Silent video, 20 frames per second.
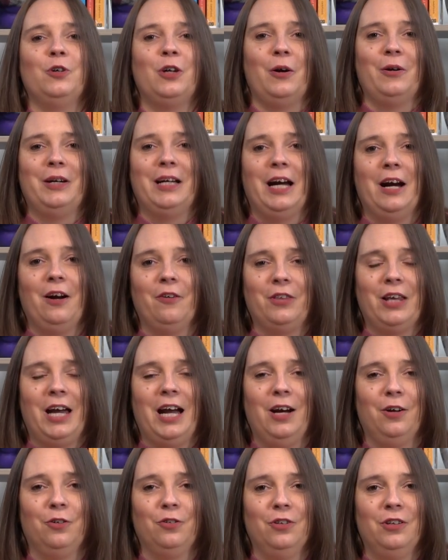going out of the
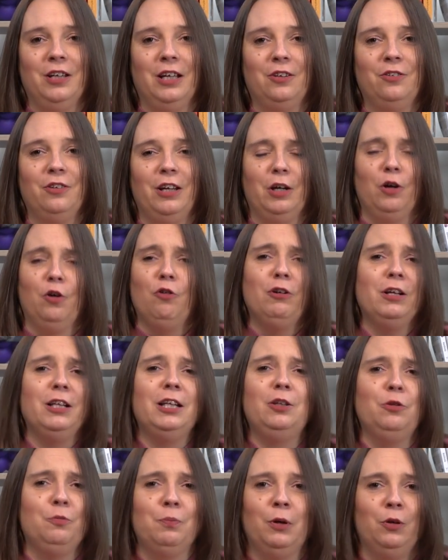house the next day, or at
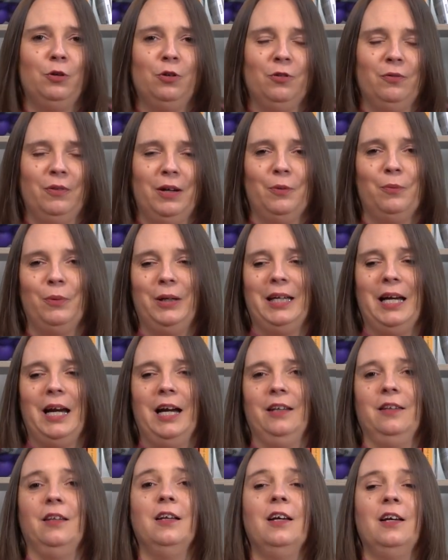least most of it we
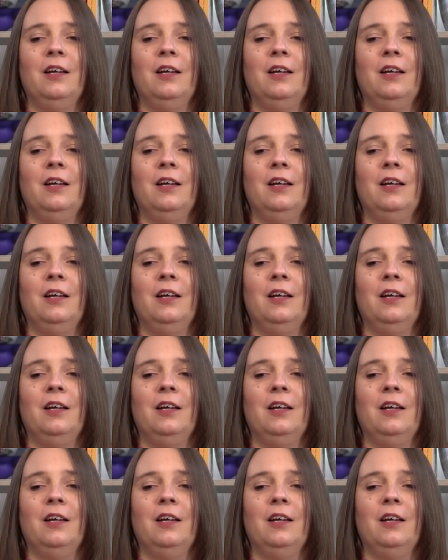can.